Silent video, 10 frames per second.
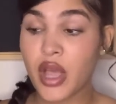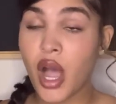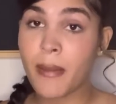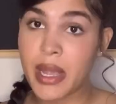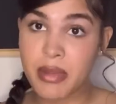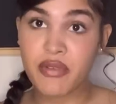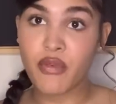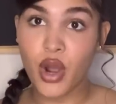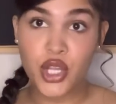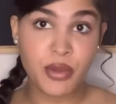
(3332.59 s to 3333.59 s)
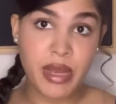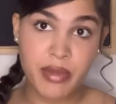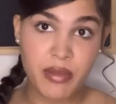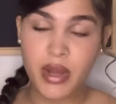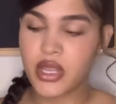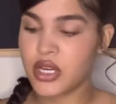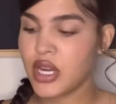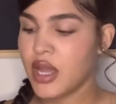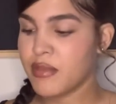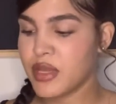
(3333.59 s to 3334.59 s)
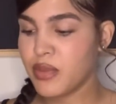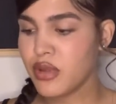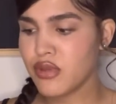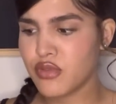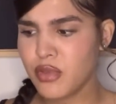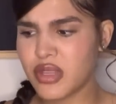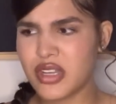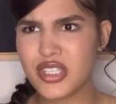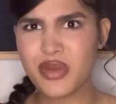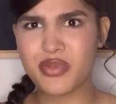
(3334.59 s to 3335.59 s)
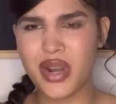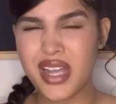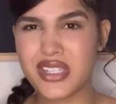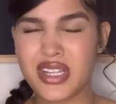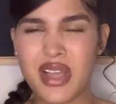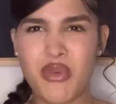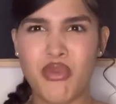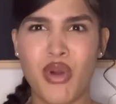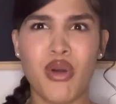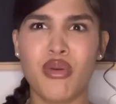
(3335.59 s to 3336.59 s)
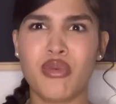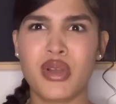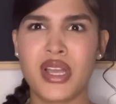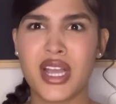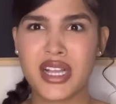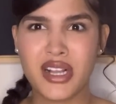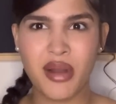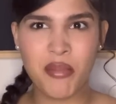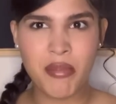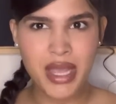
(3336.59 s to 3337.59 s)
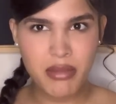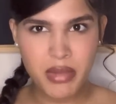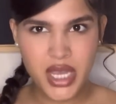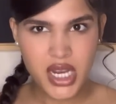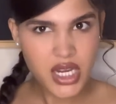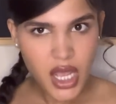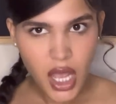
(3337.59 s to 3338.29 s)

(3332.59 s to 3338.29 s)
a baby father, baby mother, people are rumoring. They're surprised. They're like, whoa, commitment,